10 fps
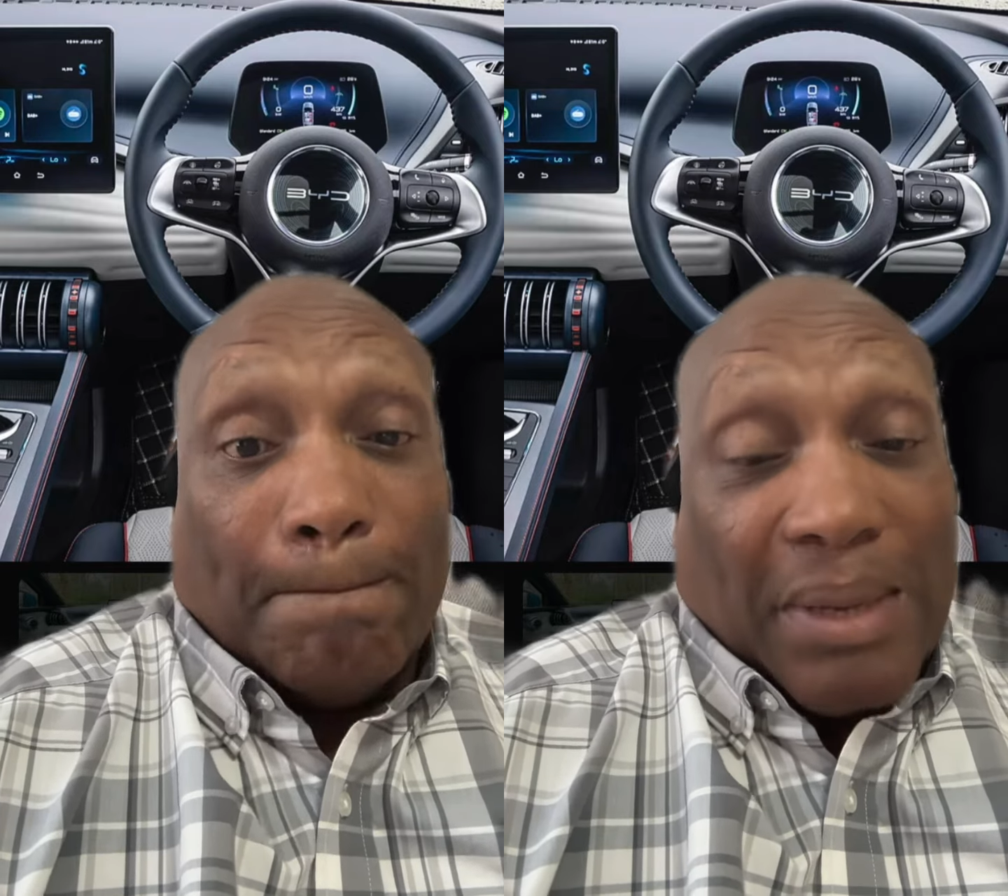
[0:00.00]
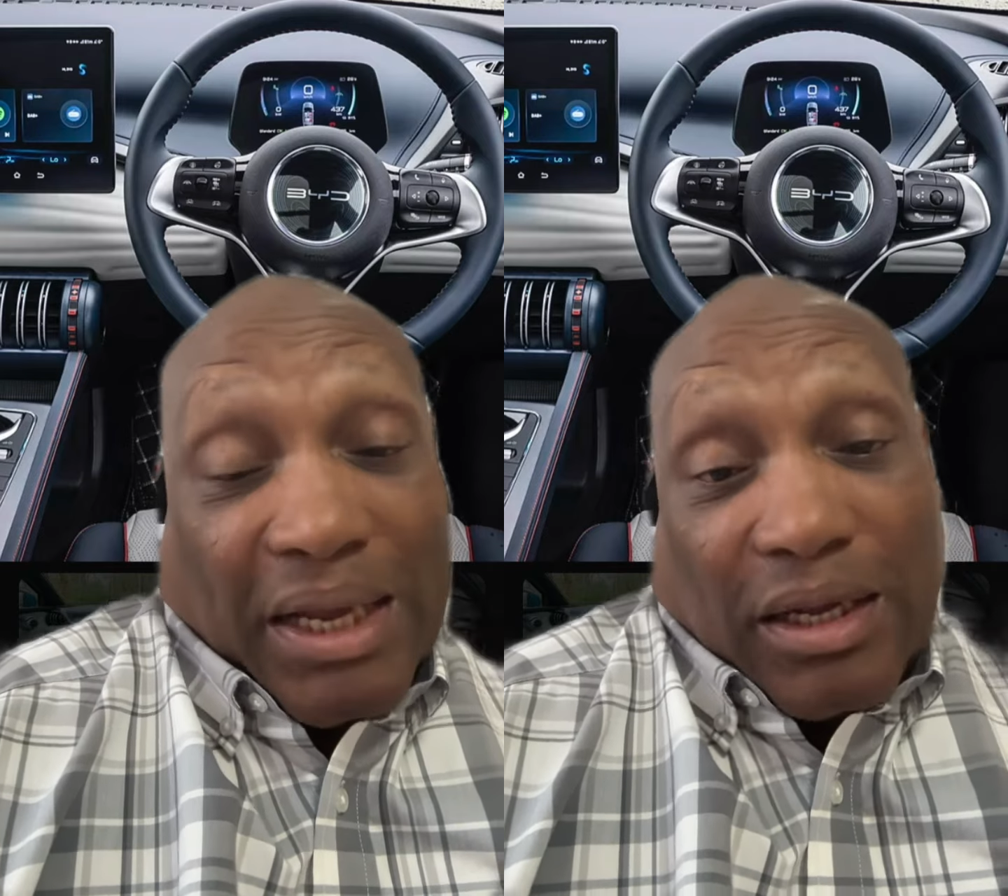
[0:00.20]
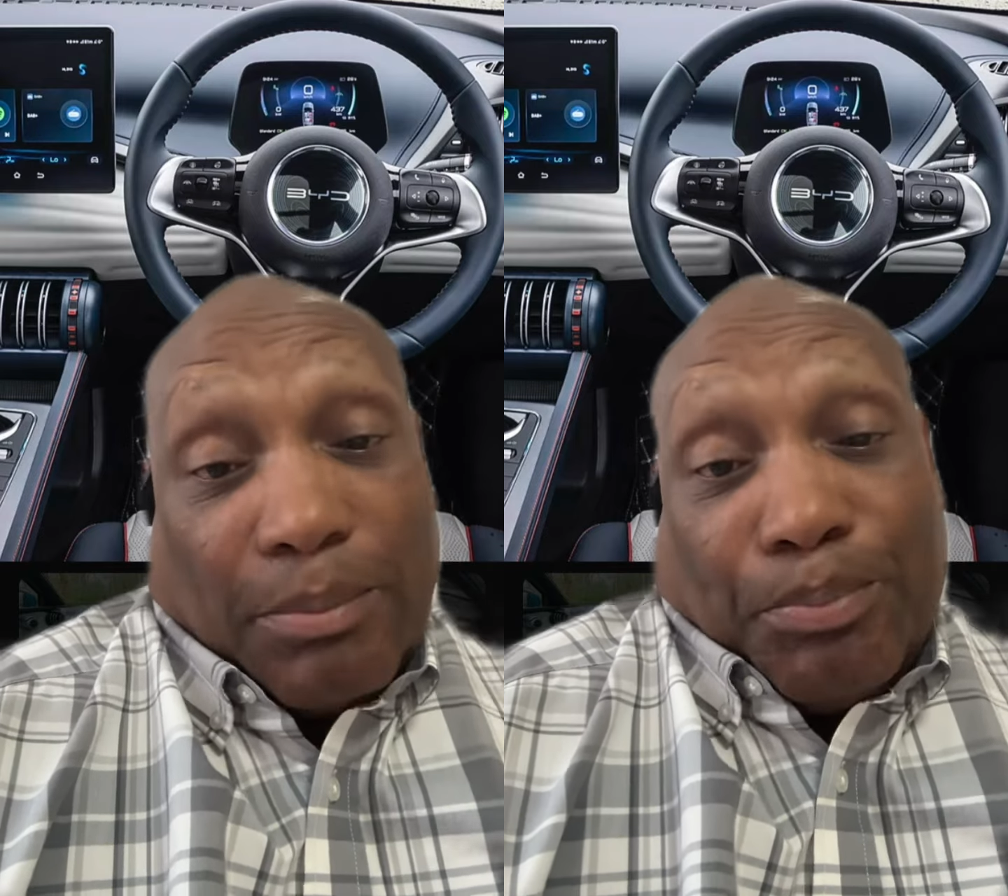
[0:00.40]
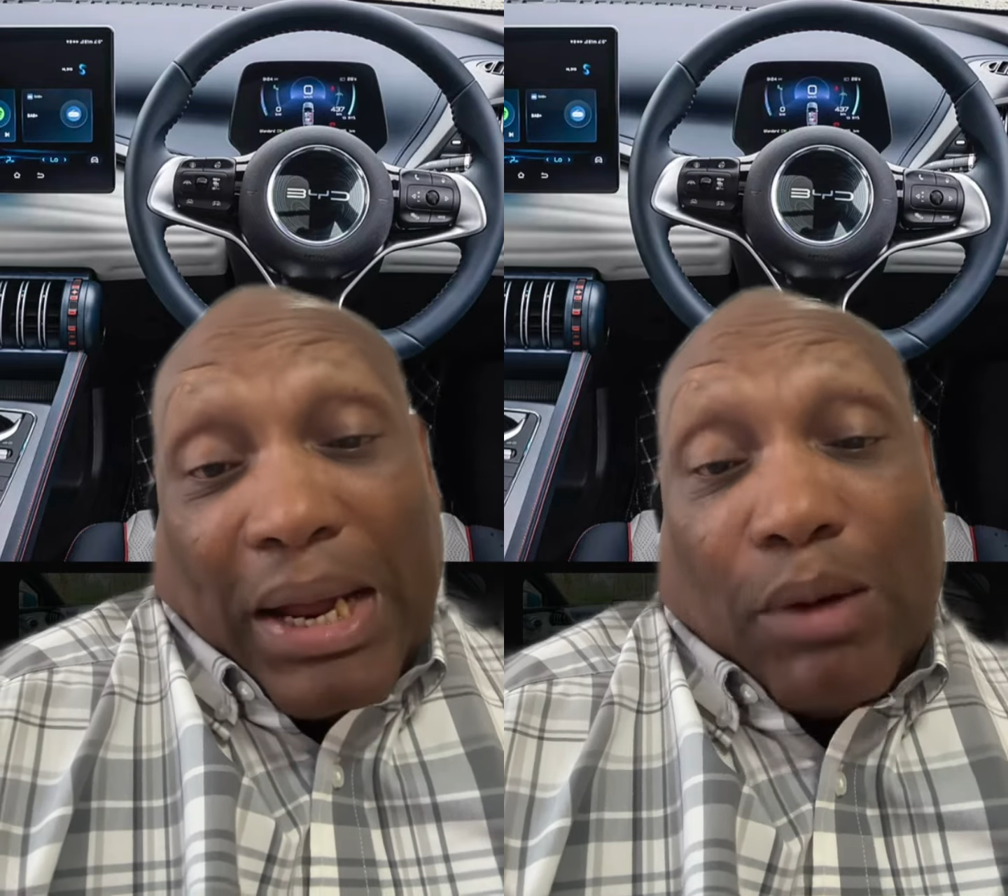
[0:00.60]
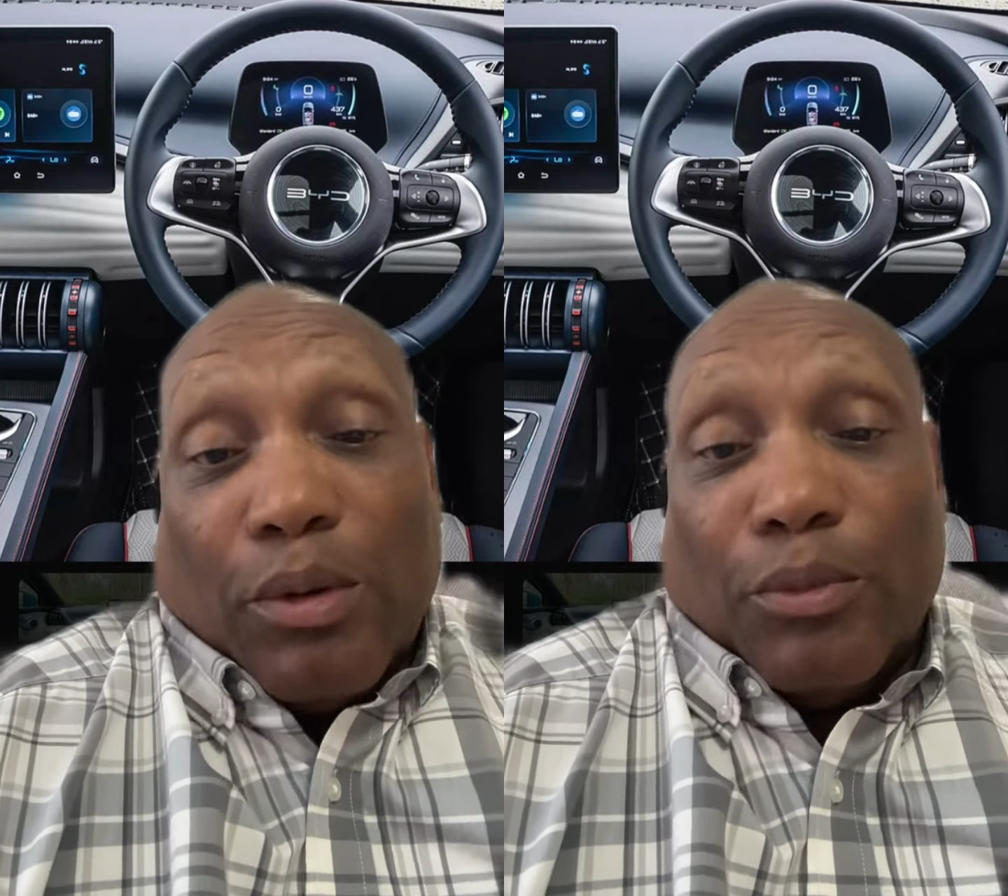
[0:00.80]
making
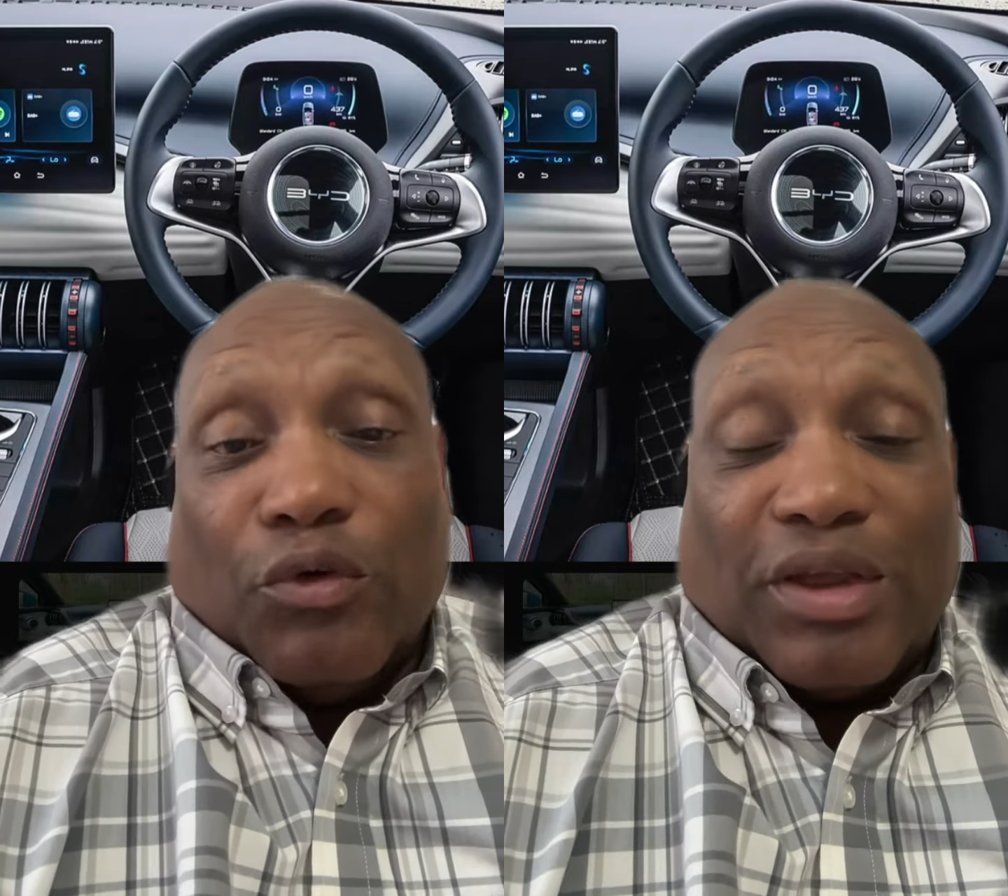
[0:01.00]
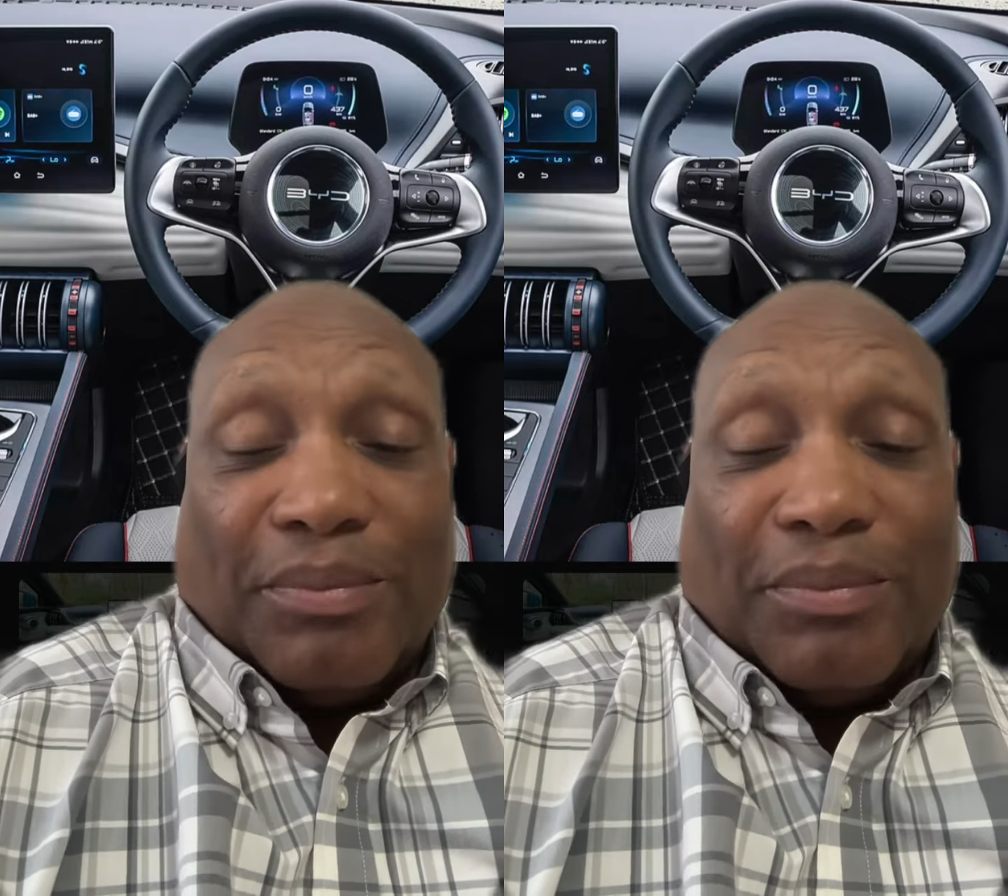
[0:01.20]
power moves.